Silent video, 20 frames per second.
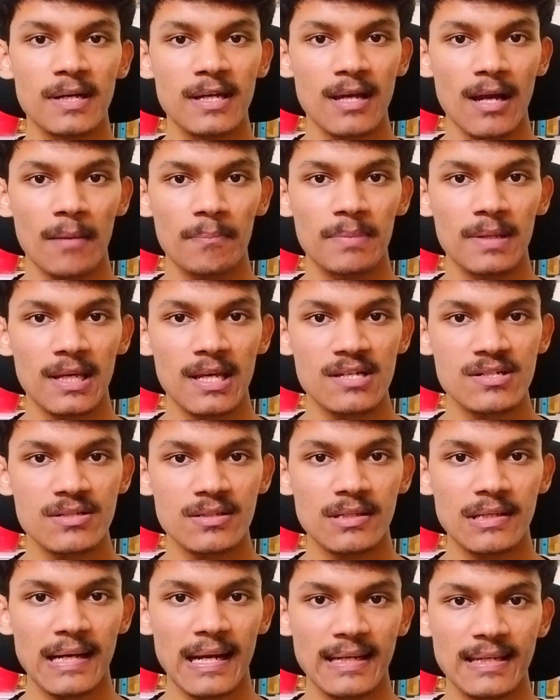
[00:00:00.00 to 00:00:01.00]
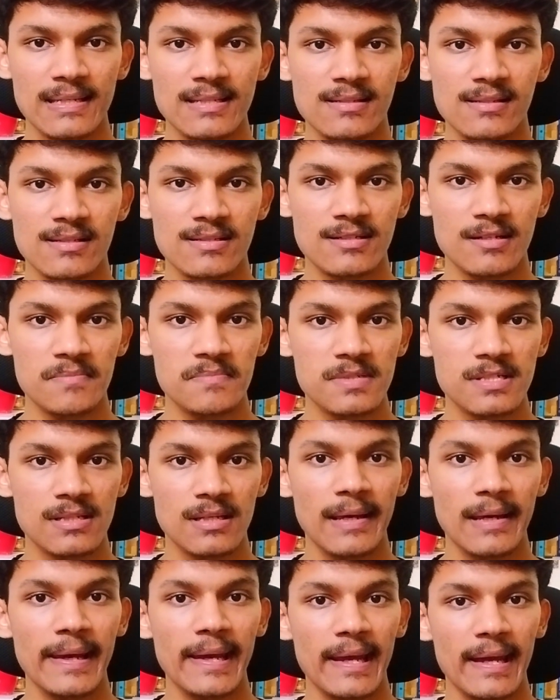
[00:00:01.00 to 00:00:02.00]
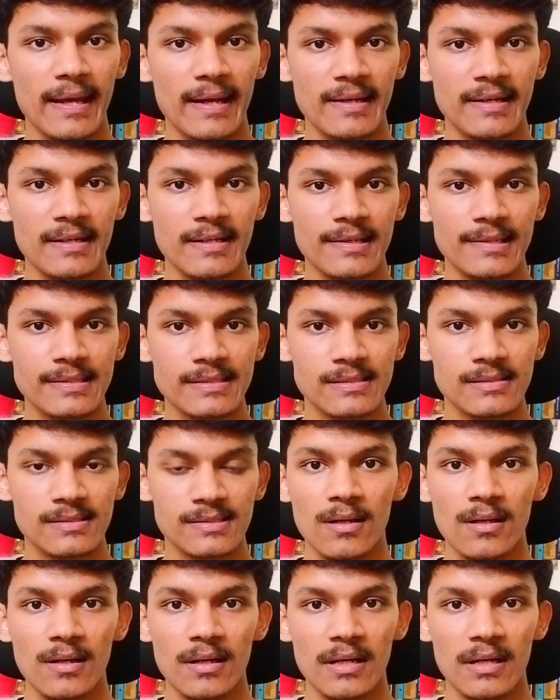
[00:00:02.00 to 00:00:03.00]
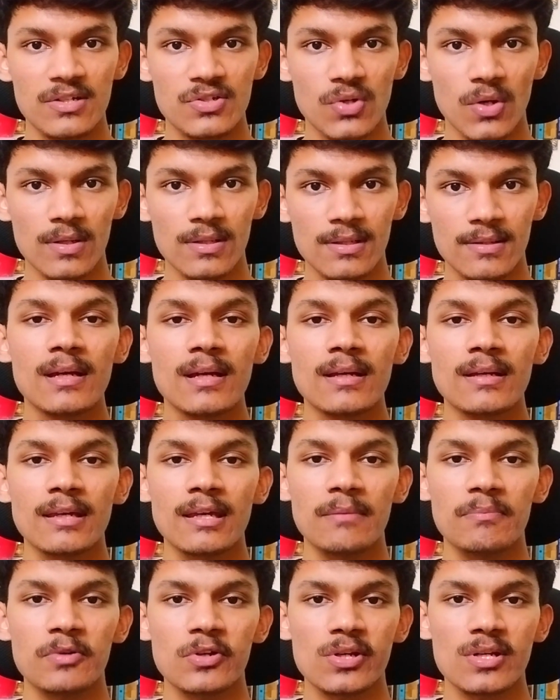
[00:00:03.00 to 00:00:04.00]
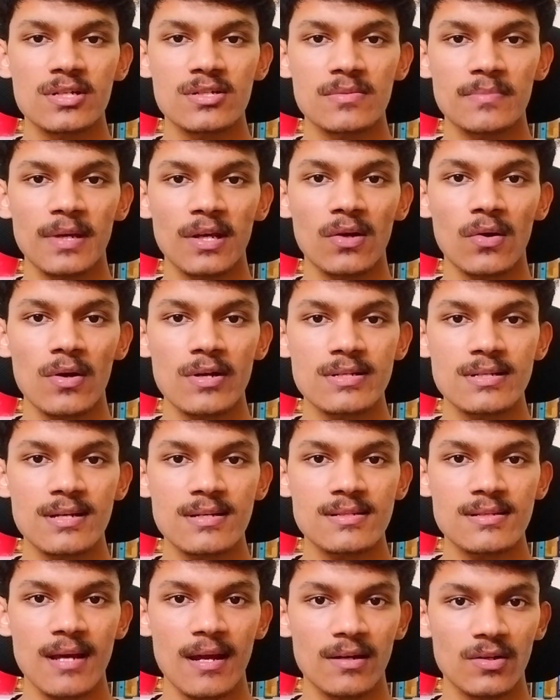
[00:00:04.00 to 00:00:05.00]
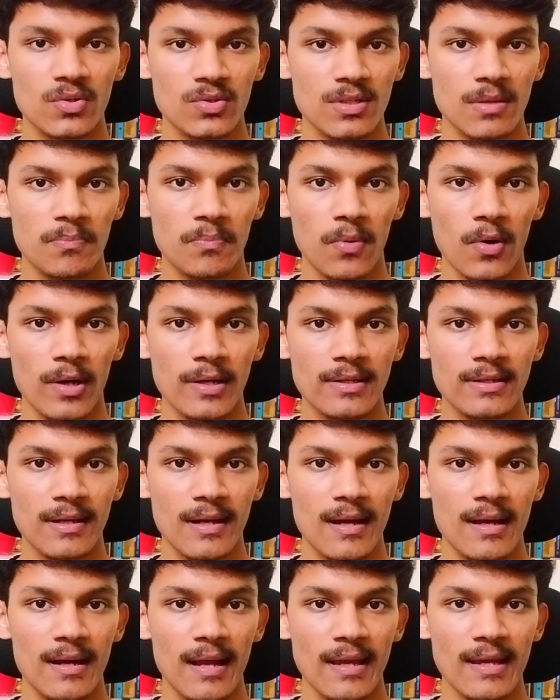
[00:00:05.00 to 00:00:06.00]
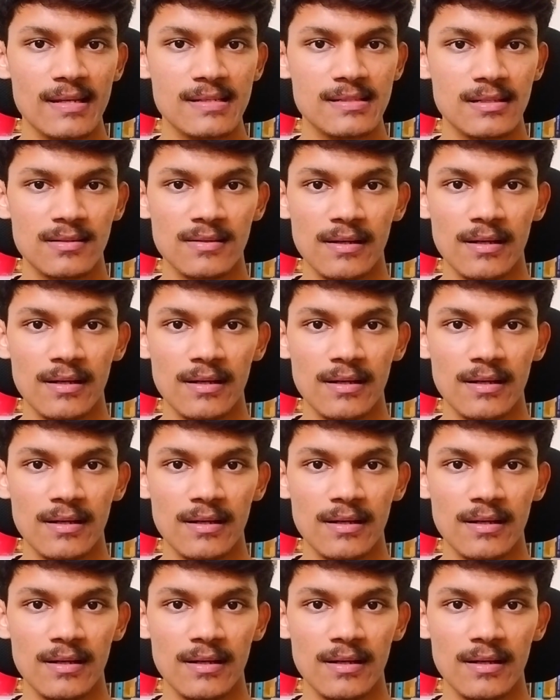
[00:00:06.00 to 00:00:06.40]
by application tracking systems, ATS. In short, keep your resume concise and to the point, like I said